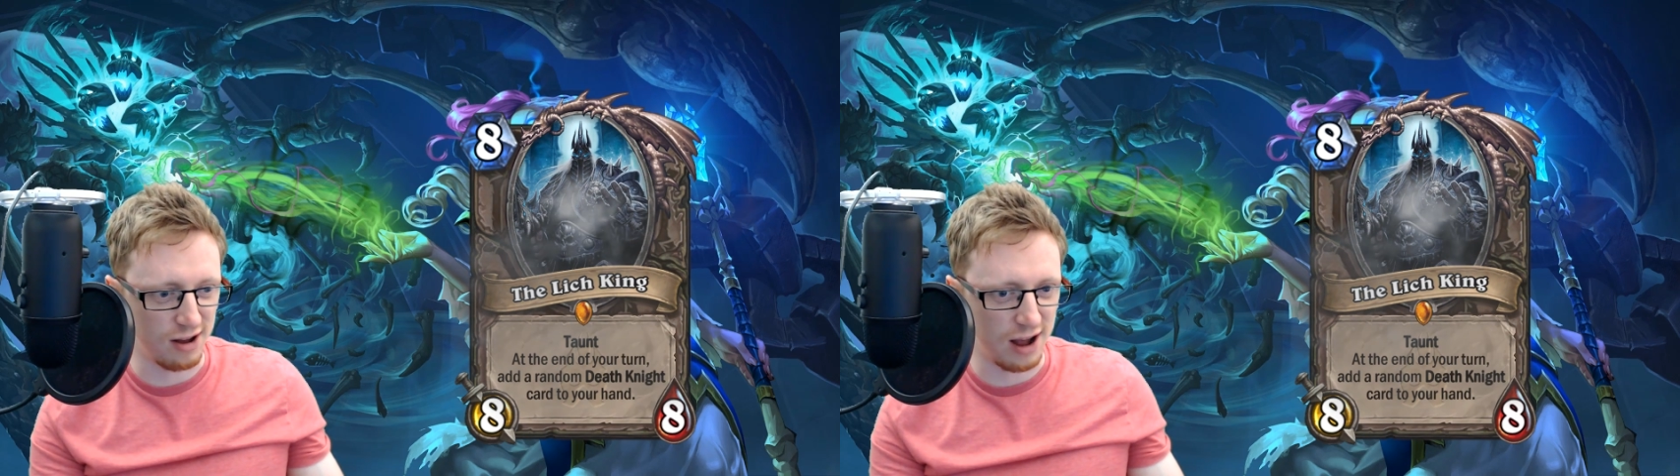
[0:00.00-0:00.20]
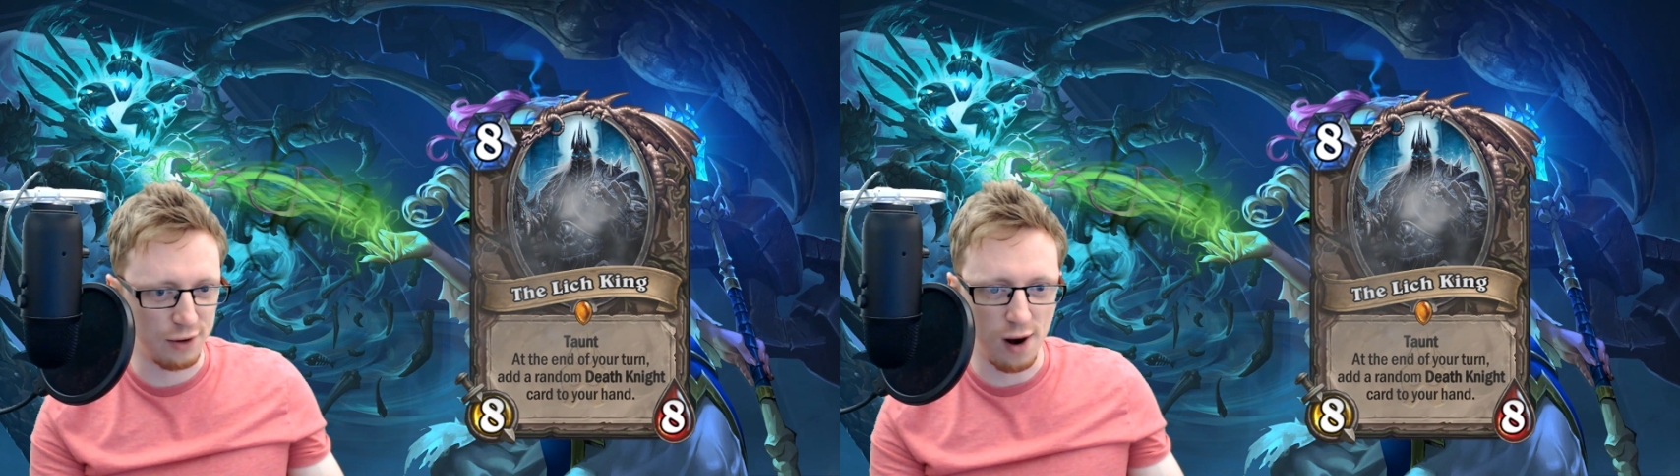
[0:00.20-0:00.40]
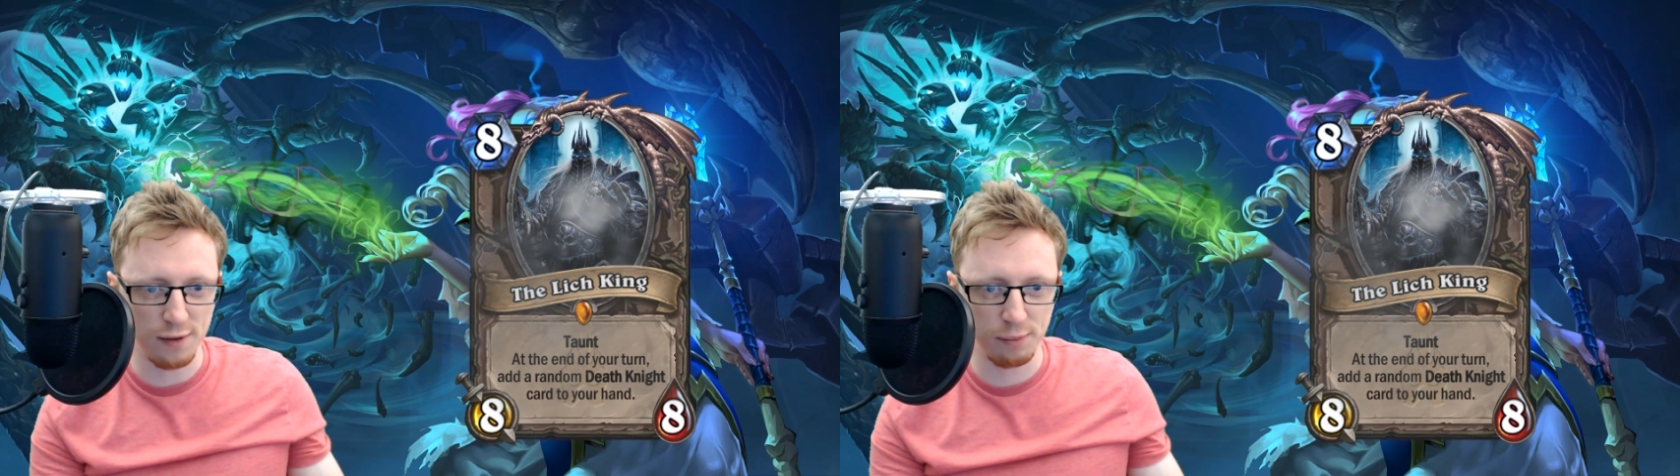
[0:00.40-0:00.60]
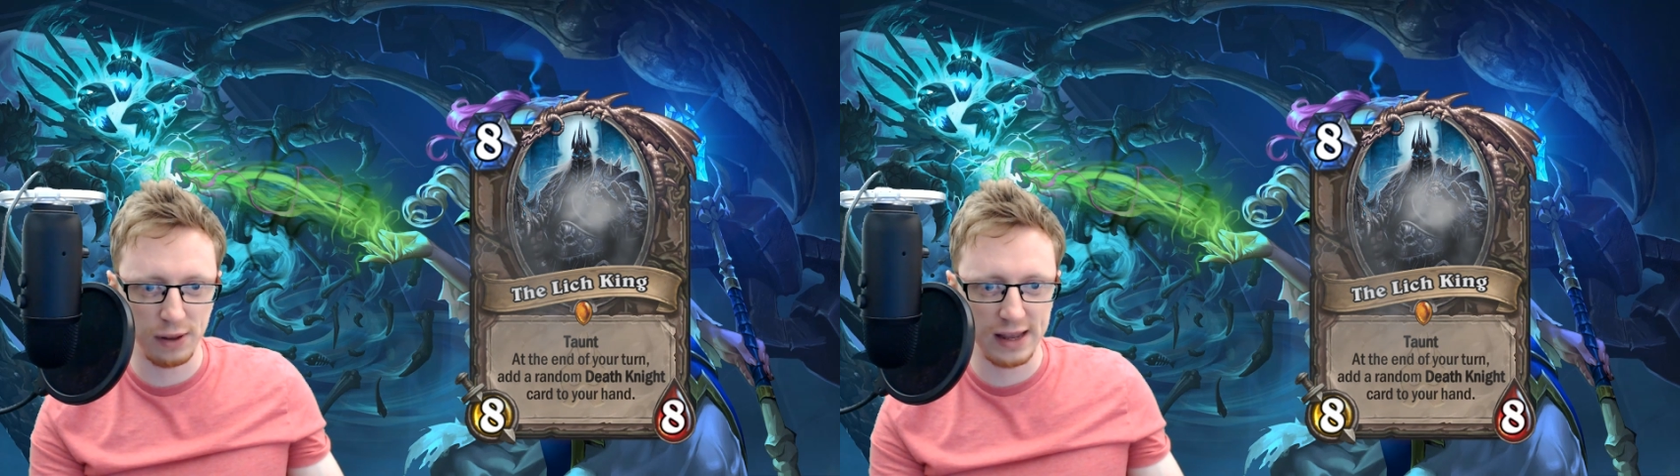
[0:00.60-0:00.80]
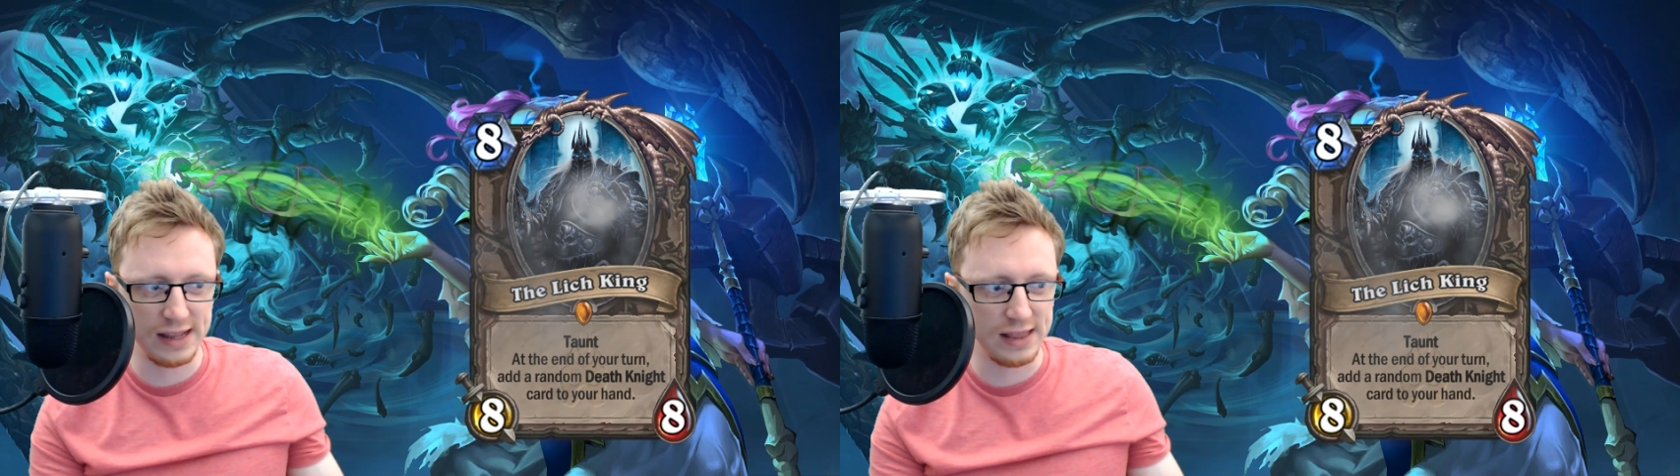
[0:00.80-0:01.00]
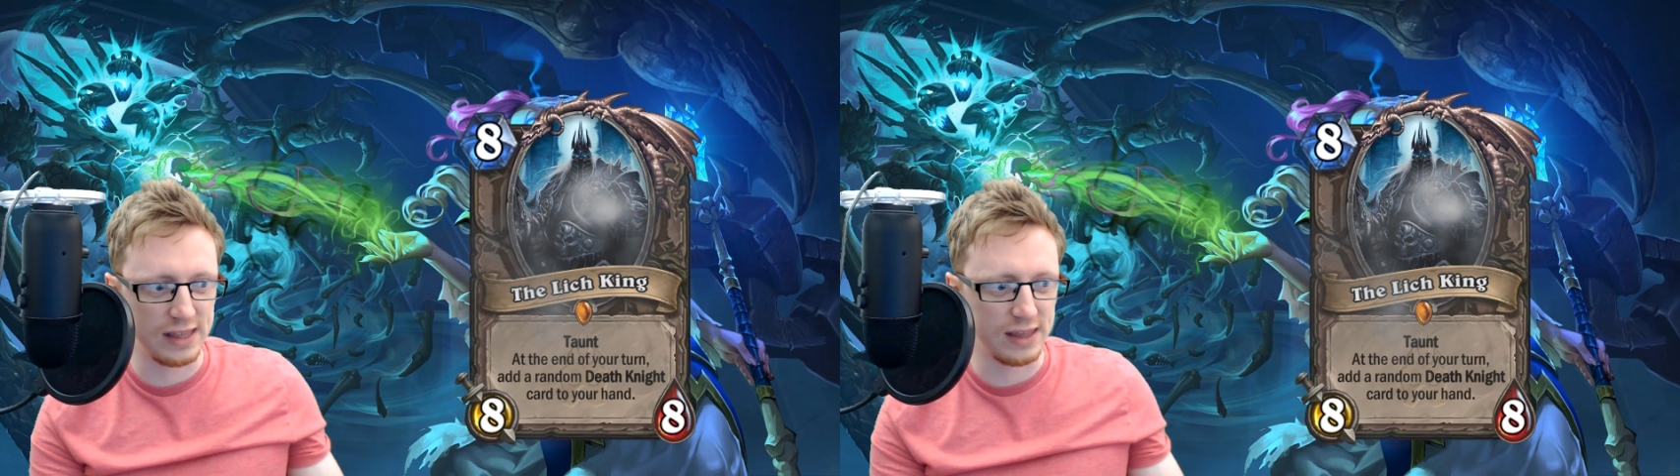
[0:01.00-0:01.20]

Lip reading: I'd rather play the